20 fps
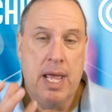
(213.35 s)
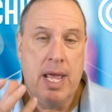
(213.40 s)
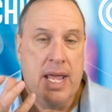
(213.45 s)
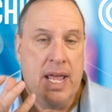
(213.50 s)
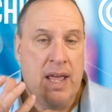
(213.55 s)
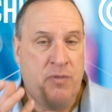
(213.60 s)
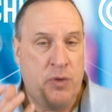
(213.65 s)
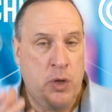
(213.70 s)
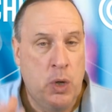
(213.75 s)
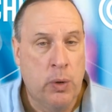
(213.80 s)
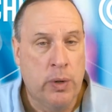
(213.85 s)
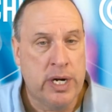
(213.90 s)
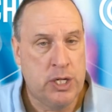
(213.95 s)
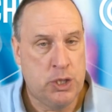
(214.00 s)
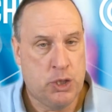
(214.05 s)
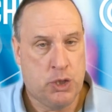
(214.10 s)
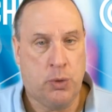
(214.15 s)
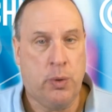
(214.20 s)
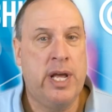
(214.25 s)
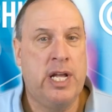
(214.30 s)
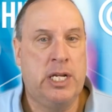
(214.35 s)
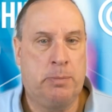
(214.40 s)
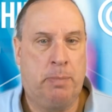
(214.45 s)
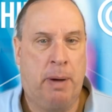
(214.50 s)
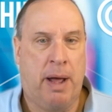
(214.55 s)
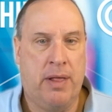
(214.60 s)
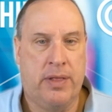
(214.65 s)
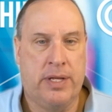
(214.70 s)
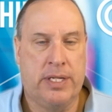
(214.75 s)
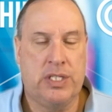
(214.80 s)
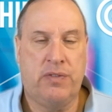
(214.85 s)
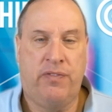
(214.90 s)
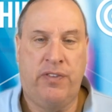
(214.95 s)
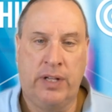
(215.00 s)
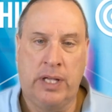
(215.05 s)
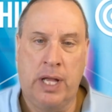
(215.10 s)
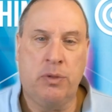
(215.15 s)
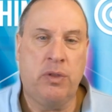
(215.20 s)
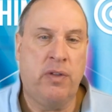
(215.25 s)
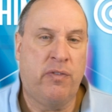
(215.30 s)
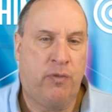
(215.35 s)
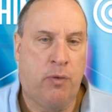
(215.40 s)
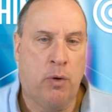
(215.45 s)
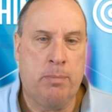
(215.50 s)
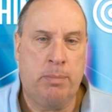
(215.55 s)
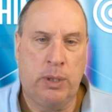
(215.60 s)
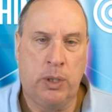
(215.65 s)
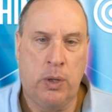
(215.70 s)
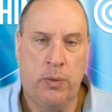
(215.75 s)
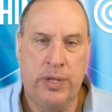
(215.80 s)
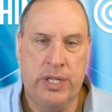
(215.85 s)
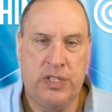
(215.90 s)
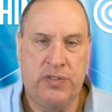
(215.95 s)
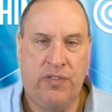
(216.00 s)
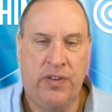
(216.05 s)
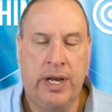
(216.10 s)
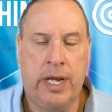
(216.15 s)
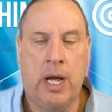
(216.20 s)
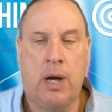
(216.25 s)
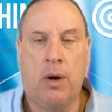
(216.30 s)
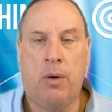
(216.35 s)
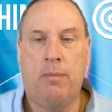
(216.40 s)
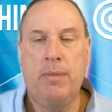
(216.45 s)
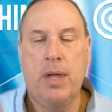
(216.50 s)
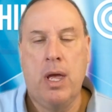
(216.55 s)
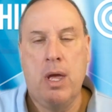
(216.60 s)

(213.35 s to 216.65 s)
If you are intrigued by this, fill out the form below this video.